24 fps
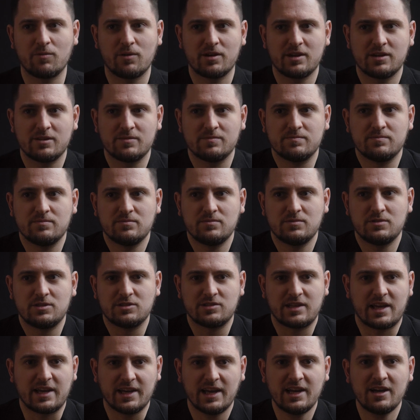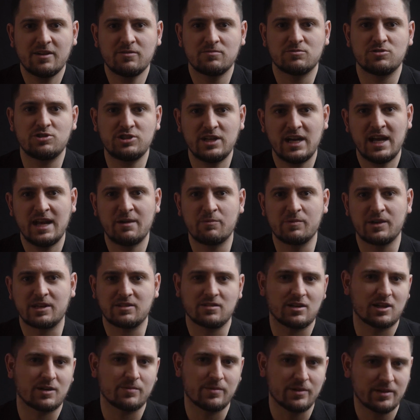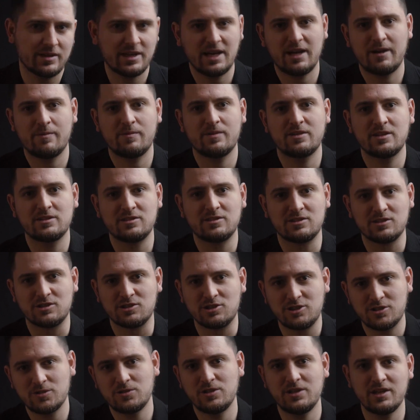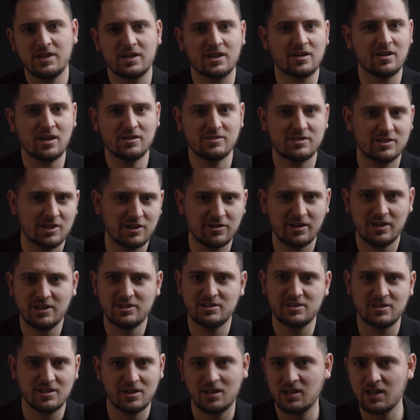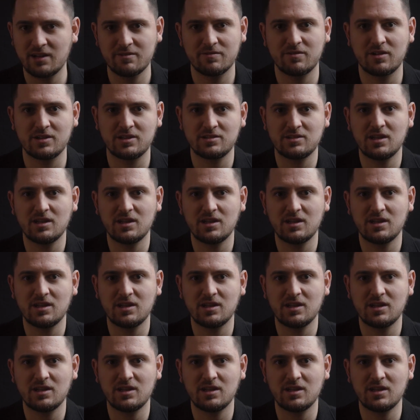want to just hang out and chat, and we can talk about cameras and shooting and content creation and all that fun